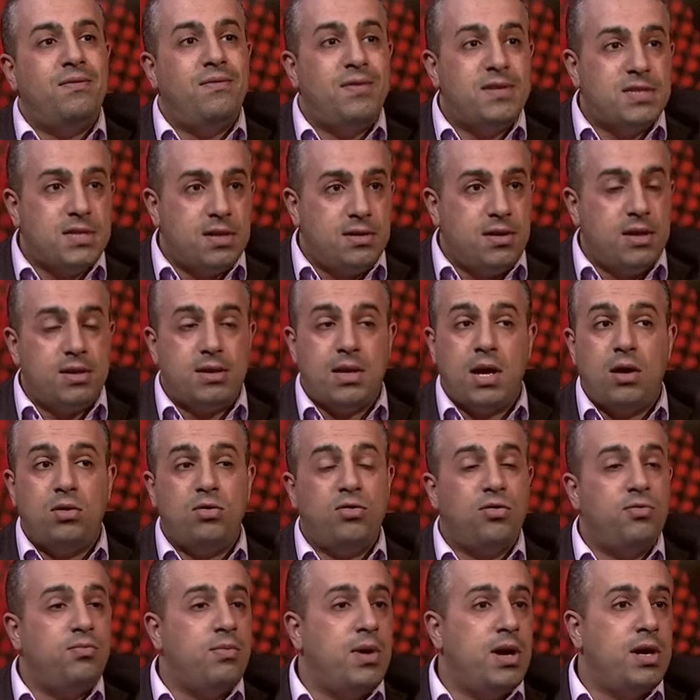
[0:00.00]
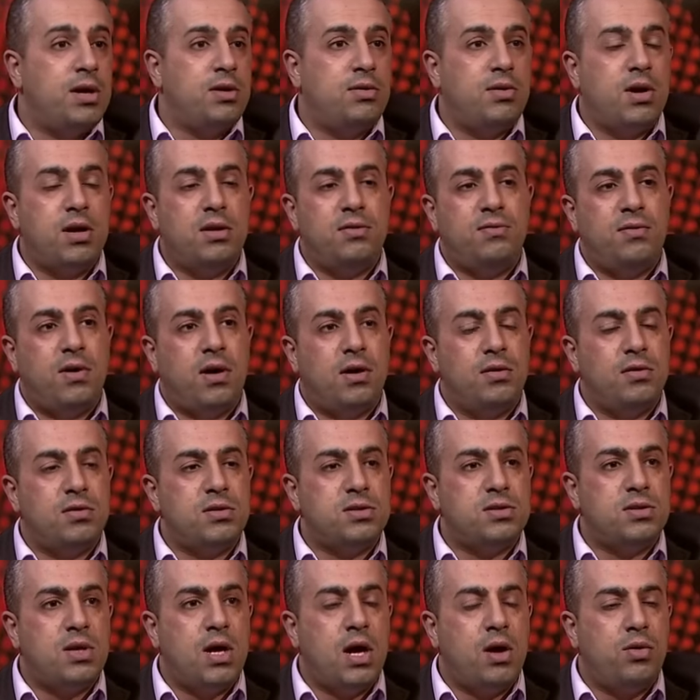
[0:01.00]
visit the town of my
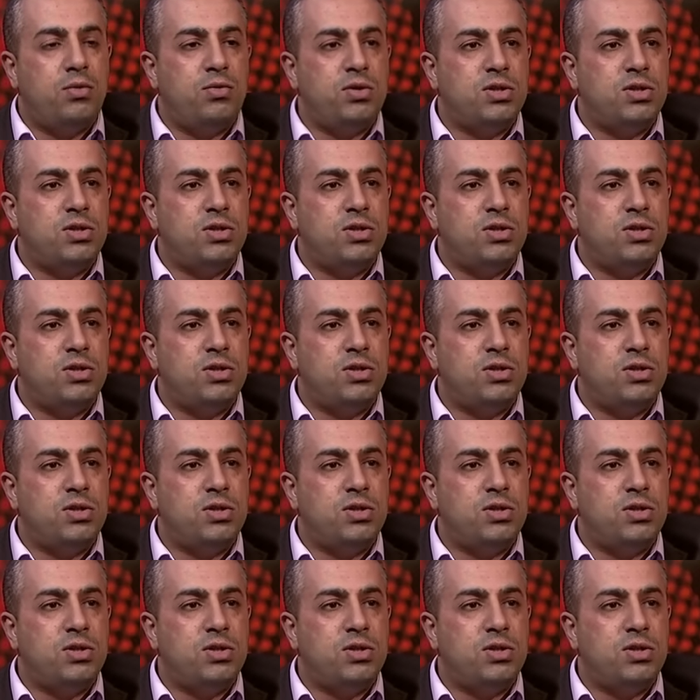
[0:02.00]
grandfather's town,